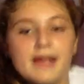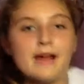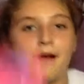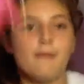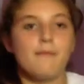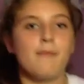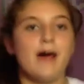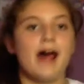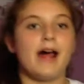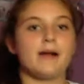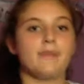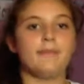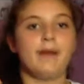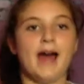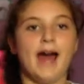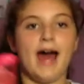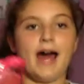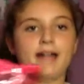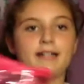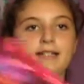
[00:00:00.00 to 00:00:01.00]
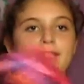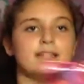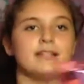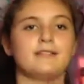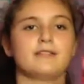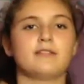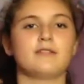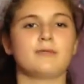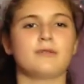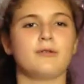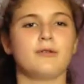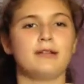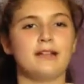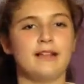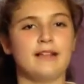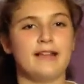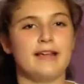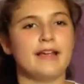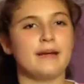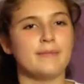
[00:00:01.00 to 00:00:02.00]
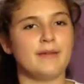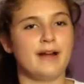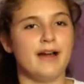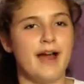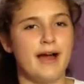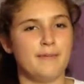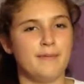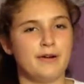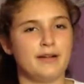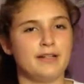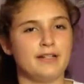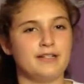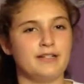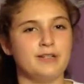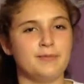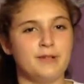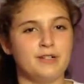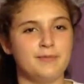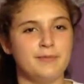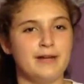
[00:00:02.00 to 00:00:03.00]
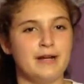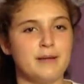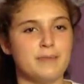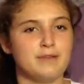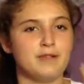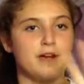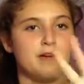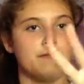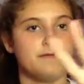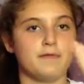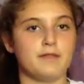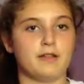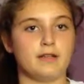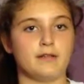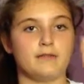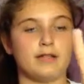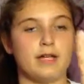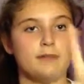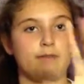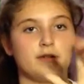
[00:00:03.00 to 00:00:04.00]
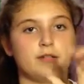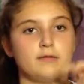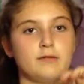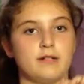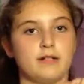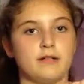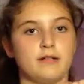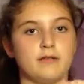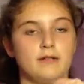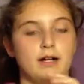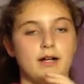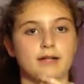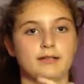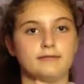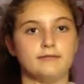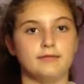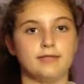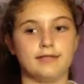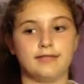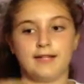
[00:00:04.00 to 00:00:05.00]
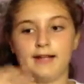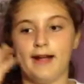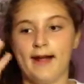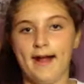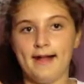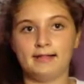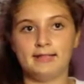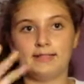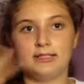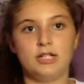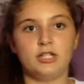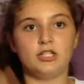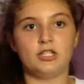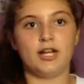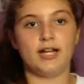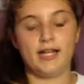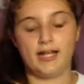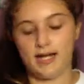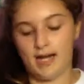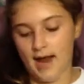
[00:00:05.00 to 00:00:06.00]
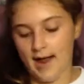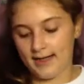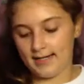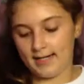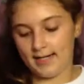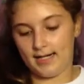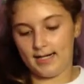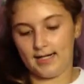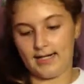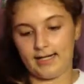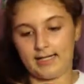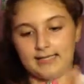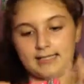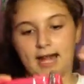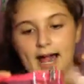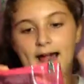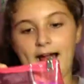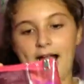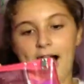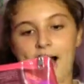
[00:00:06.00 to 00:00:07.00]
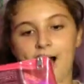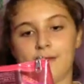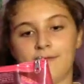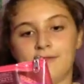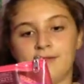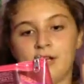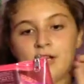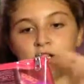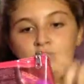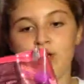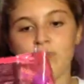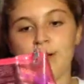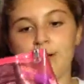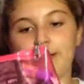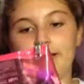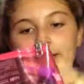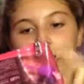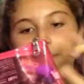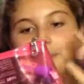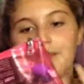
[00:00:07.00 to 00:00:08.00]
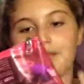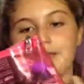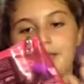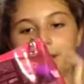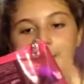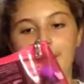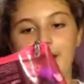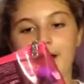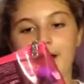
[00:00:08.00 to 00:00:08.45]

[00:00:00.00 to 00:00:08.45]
makeup bag packed. And since we're going to the lake, I'm not putting in too much makeup. Sorry if the camera just went very shaky. I have two baby lips, a